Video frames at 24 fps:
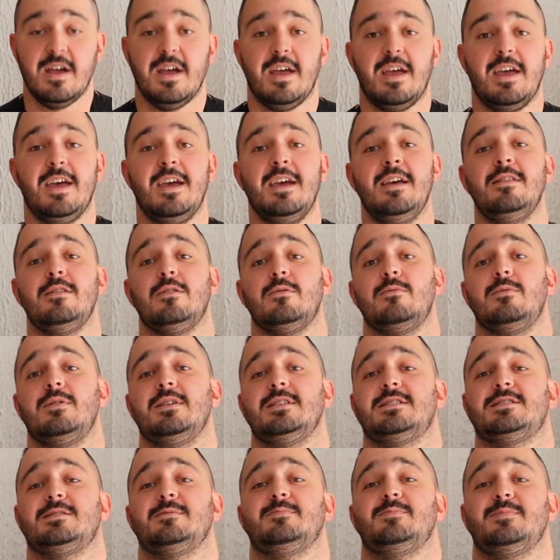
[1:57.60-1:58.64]
And the
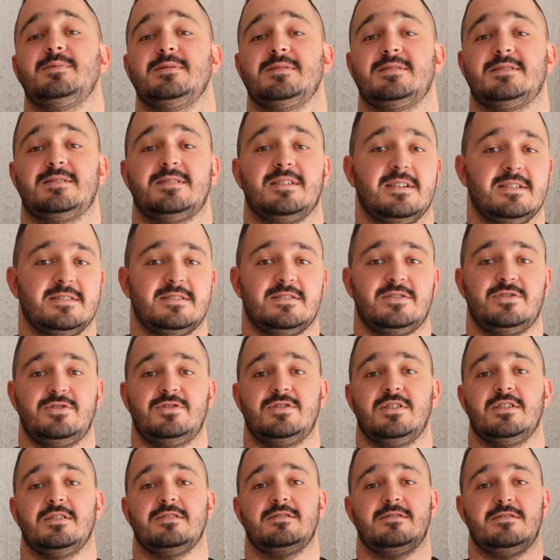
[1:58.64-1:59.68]
recipe says
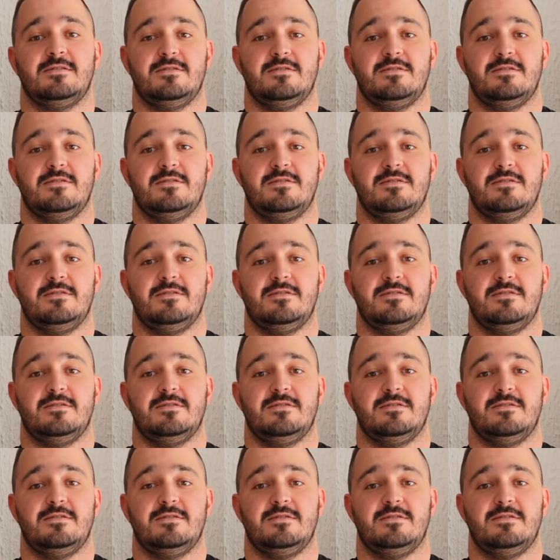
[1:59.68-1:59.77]
just